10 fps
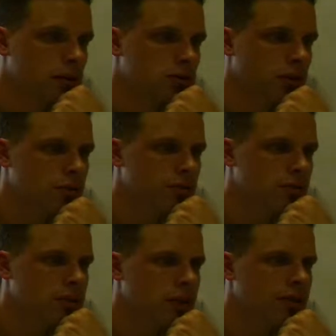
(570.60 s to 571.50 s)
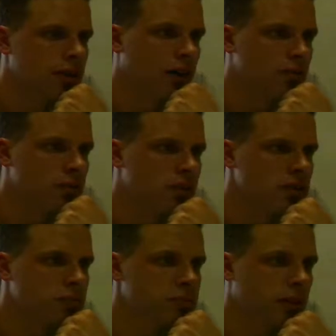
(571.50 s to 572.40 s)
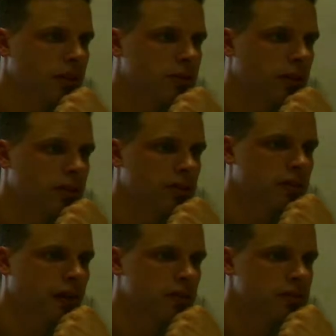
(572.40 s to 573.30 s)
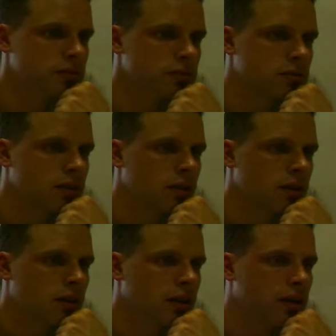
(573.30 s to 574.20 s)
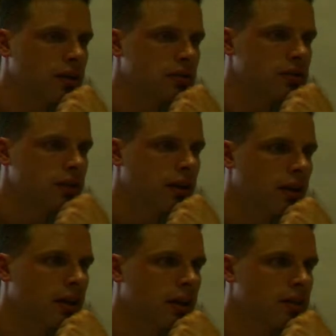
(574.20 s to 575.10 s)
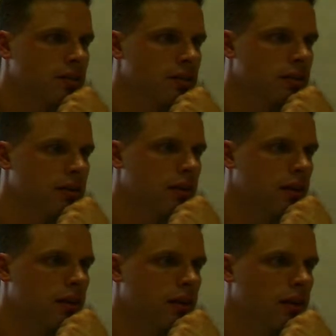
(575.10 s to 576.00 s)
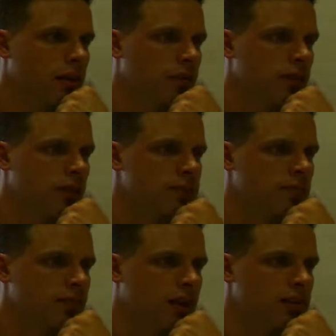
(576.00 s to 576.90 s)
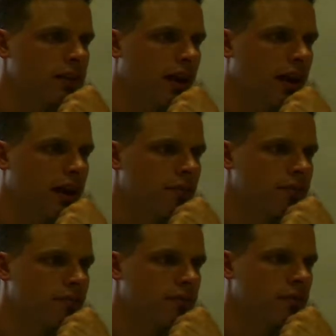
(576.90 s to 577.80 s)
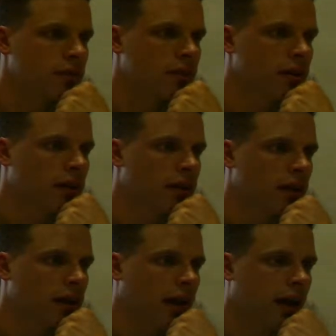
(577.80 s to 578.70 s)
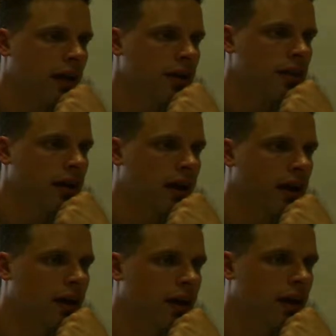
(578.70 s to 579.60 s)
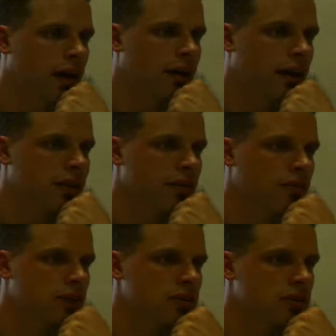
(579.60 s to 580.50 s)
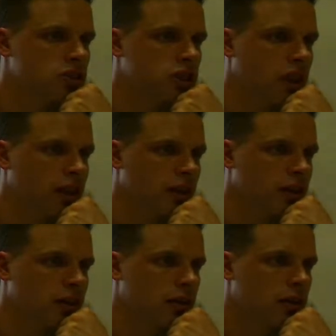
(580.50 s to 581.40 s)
So near enough, what this product method does is if you have some functor f and another functor g,